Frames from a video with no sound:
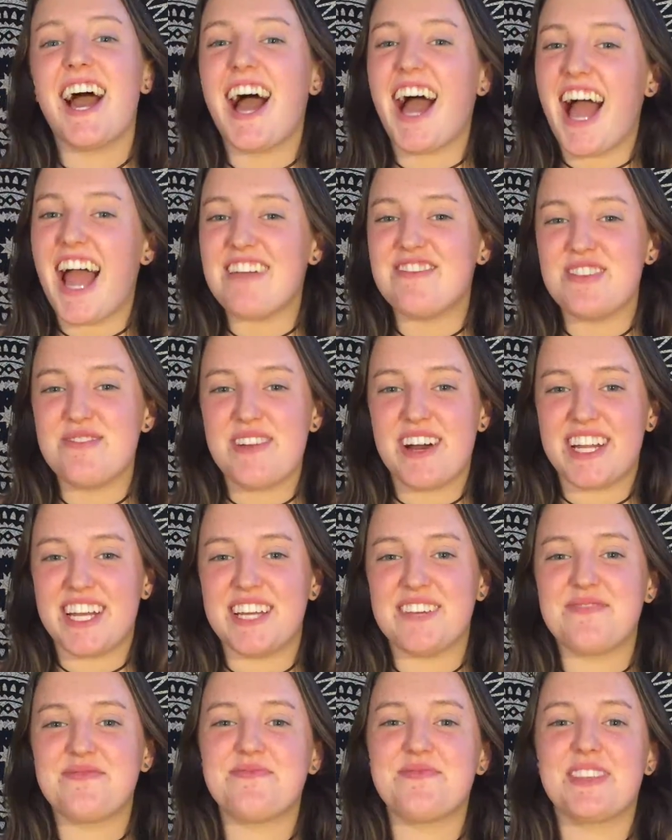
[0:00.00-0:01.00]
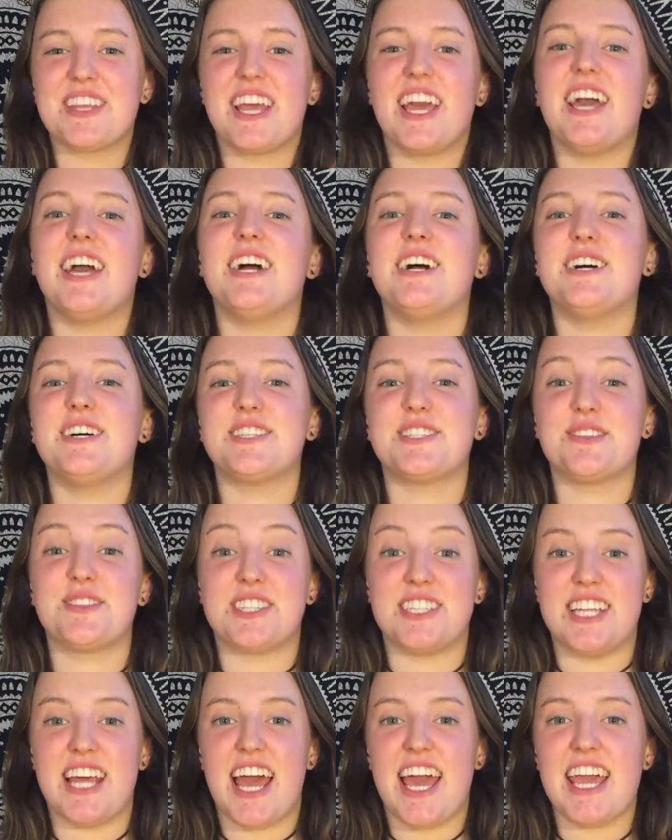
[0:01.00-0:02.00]
Hi everybody! So
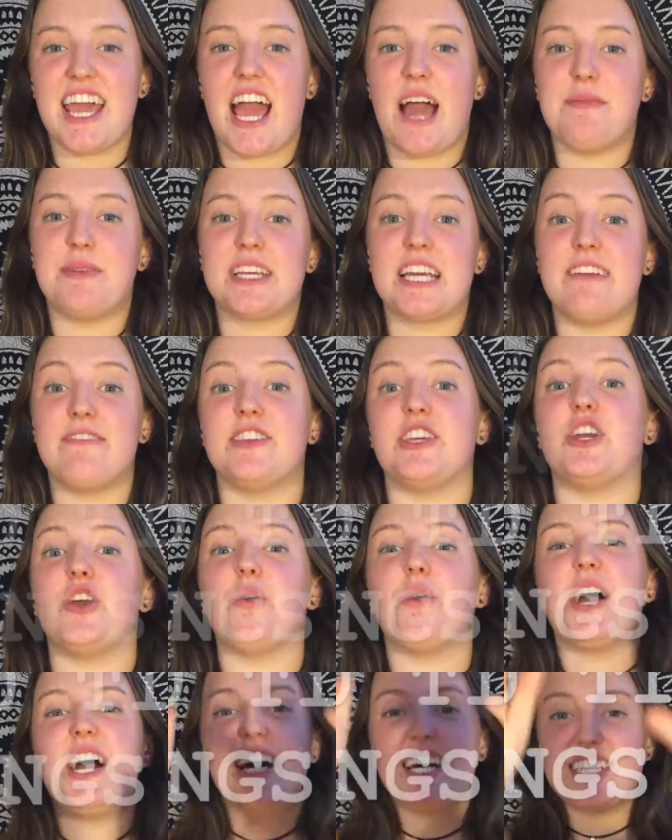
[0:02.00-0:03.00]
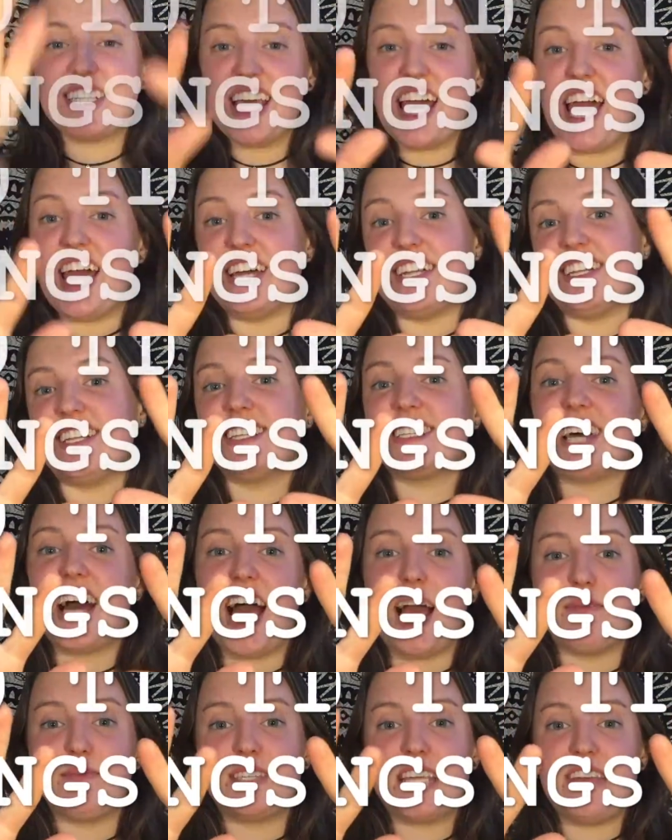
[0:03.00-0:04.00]
today I'm going to give you 10
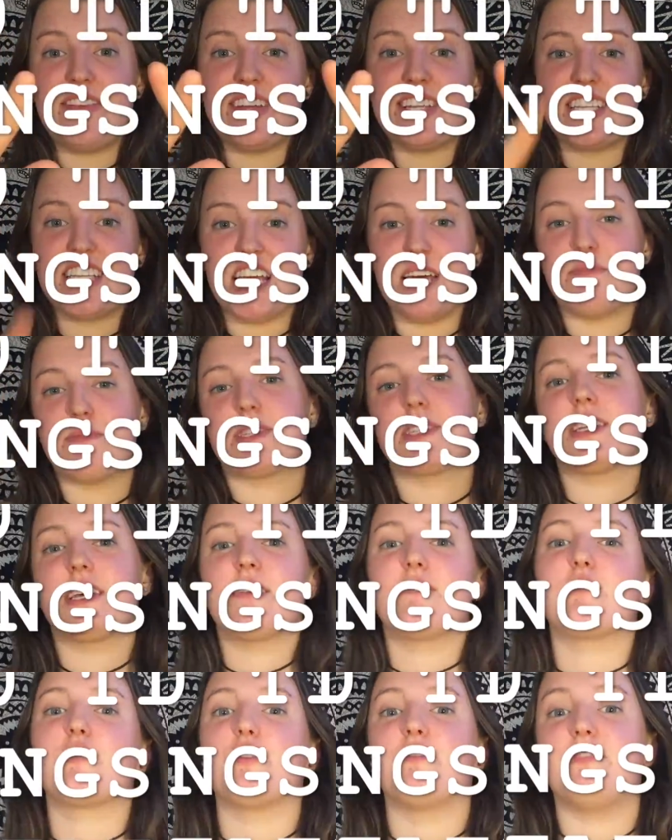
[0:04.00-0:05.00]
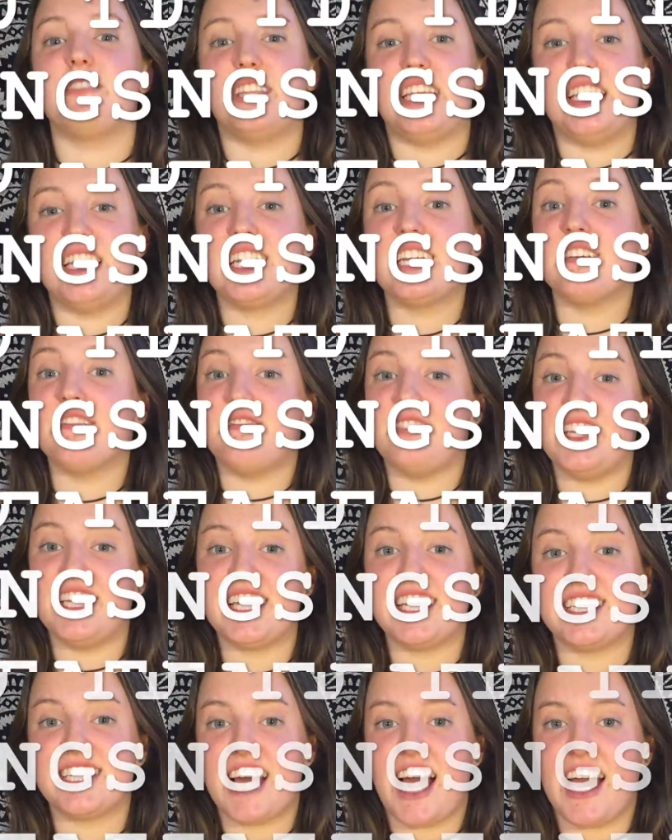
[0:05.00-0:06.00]
time-saving tips for eating a
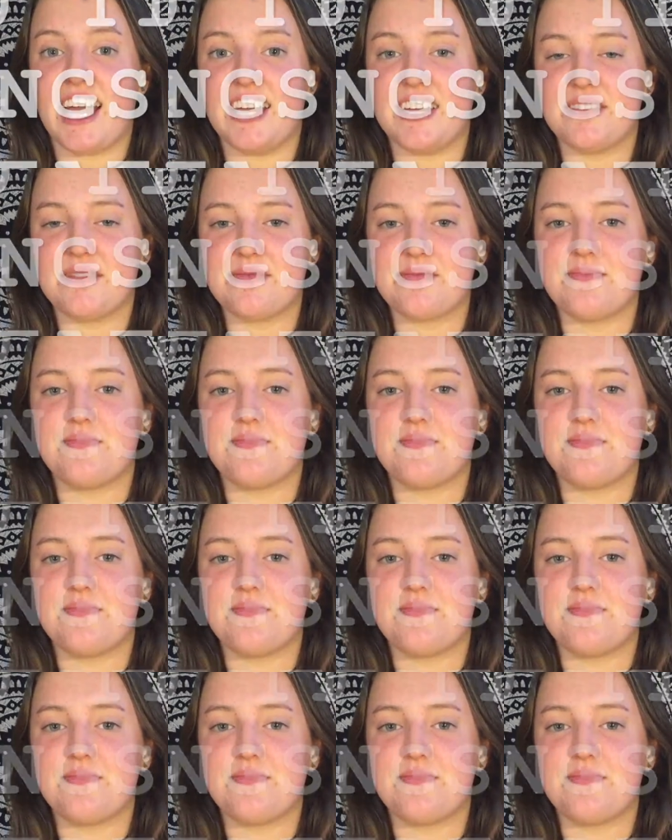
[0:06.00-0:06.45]
vegan diet.